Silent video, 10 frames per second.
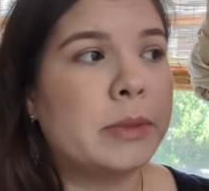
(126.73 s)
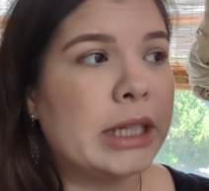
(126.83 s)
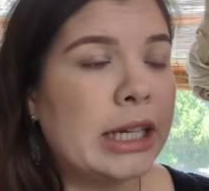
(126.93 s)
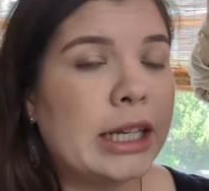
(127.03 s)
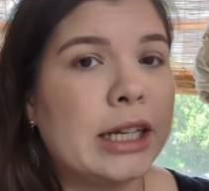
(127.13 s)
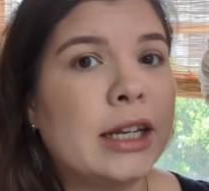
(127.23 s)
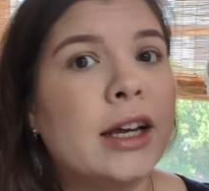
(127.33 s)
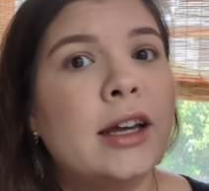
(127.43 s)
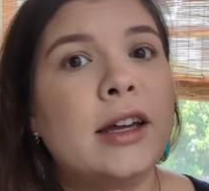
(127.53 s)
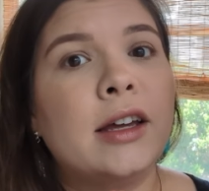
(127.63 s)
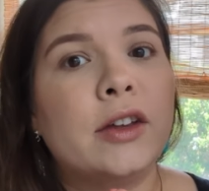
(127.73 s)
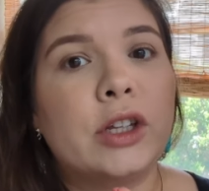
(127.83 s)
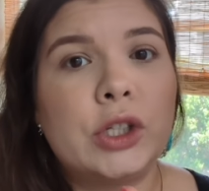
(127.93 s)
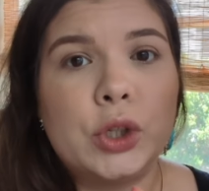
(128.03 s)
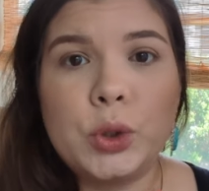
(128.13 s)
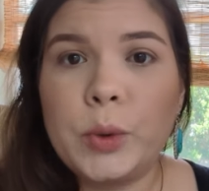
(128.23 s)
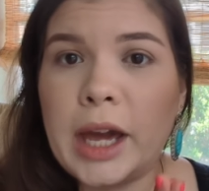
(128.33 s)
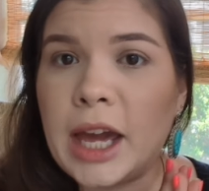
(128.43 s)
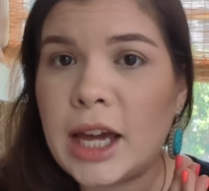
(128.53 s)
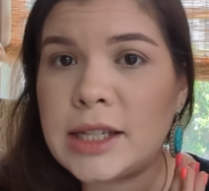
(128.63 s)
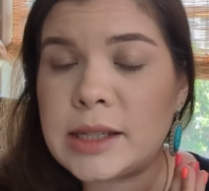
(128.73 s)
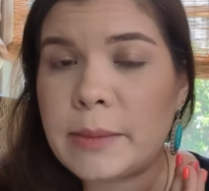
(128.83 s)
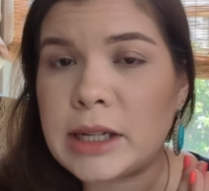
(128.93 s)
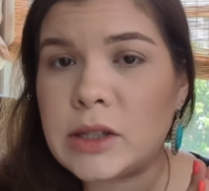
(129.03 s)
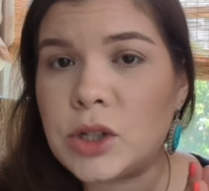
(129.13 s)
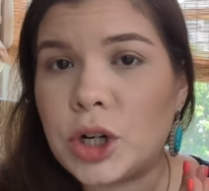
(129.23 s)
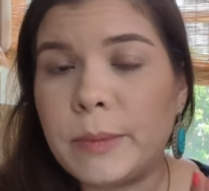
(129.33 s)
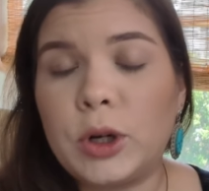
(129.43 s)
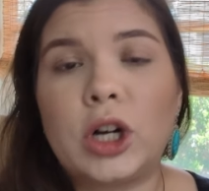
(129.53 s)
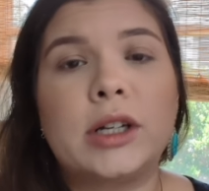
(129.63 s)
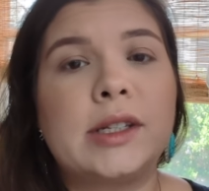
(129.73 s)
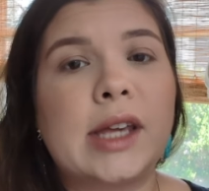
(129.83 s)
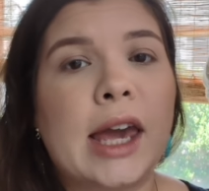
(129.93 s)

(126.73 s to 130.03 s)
completed the 2A semester books